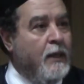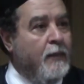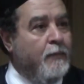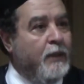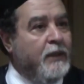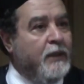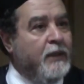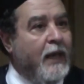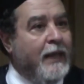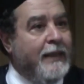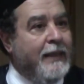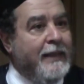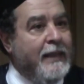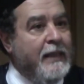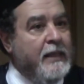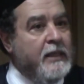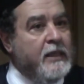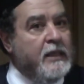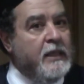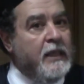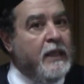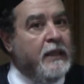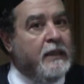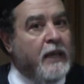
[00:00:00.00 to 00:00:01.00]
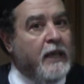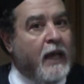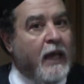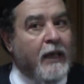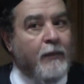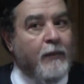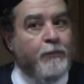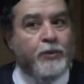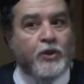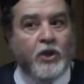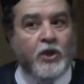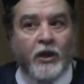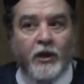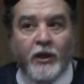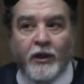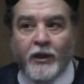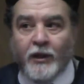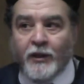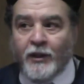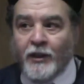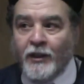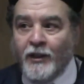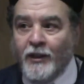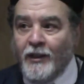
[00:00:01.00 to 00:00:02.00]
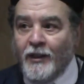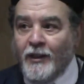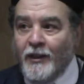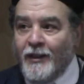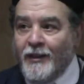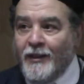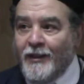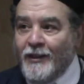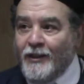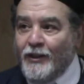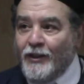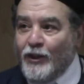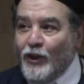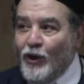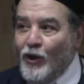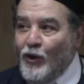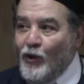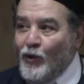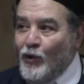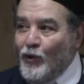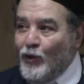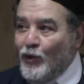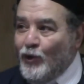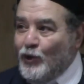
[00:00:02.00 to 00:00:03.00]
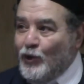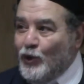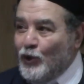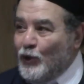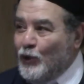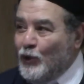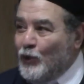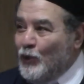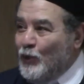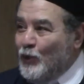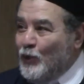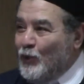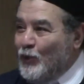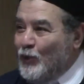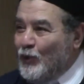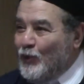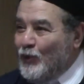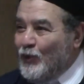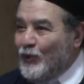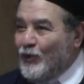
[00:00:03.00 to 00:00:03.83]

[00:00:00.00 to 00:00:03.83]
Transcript: but at least it helps her, you know, to